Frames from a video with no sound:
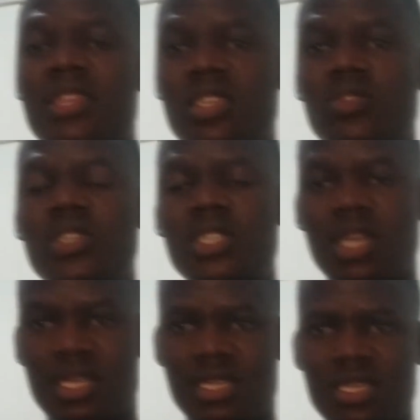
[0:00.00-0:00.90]
the
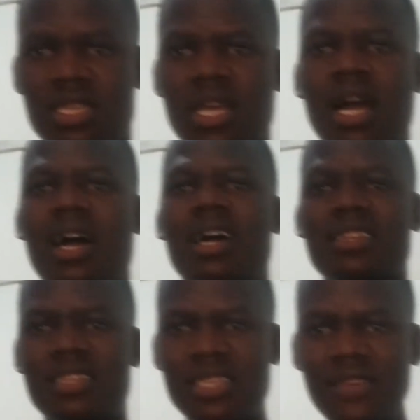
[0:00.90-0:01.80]
judiciary
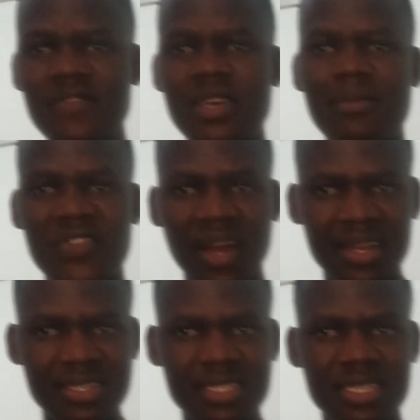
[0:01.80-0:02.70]
and give them
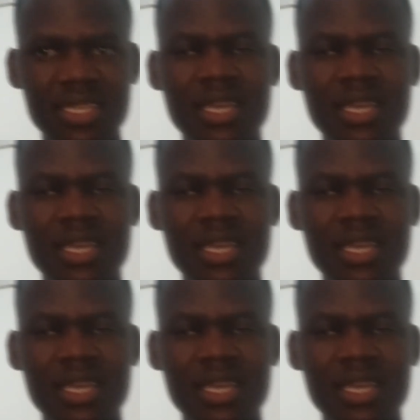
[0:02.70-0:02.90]
threat